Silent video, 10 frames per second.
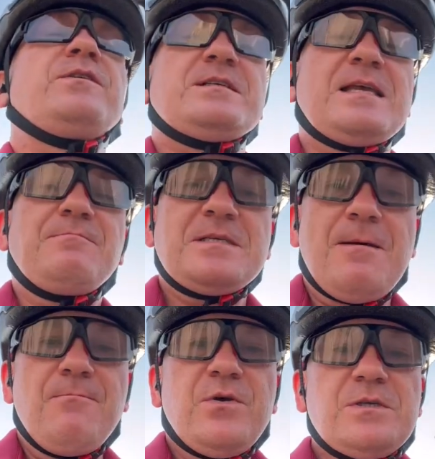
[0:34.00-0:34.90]

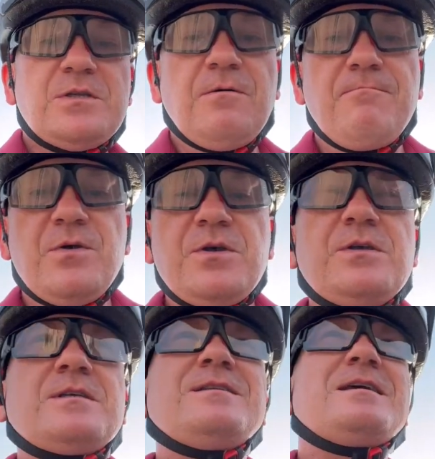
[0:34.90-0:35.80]
September's
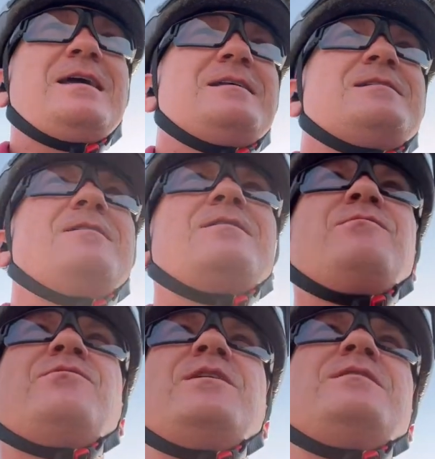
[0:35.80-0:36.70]
numbers and data
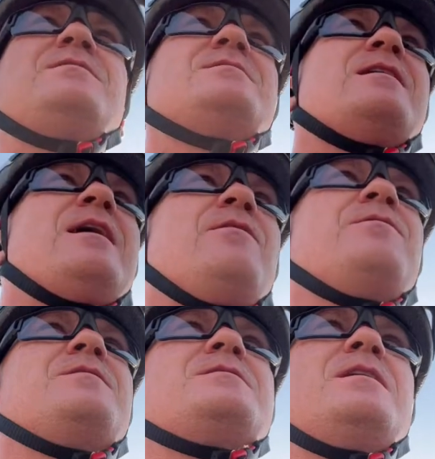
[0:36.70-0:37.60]
and fitness and
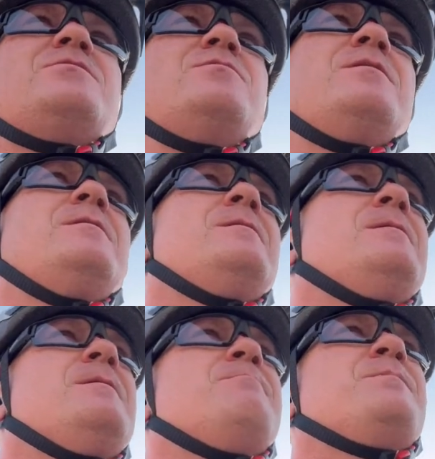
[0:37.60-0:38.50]
health, etc.,
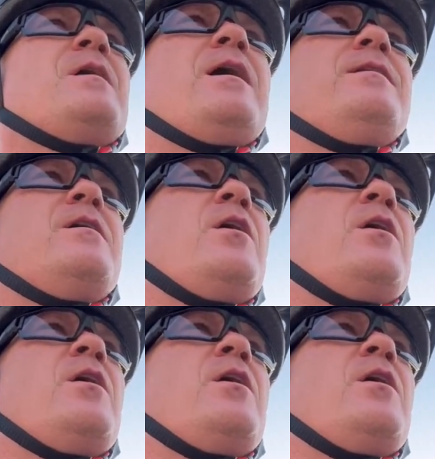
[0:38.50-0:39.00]
and